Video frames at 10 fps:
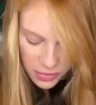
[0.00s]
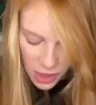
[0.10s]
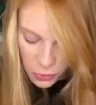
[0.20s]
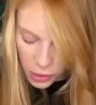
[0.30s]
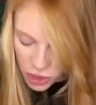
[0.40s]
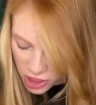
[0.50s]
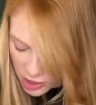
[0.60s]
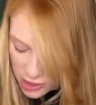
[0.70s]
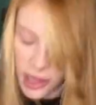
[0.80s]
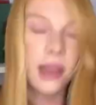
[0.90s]

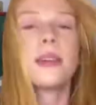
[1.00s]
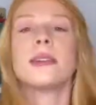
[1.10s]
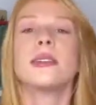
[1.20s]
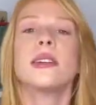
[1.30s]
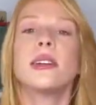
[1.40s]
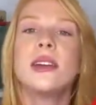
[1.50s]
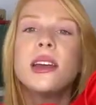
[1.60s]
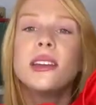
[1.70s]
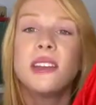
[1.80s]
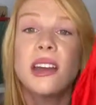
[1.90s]
unfortunately
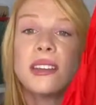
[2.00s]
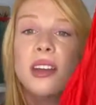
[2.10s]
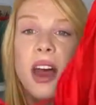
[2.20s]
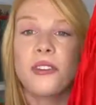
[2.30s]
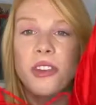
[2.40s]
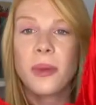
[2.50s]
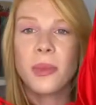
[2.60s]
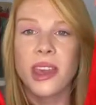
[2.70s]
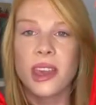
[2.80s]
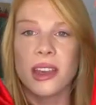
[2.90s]
does not fit
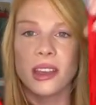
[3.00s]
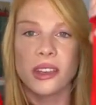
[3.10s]
me.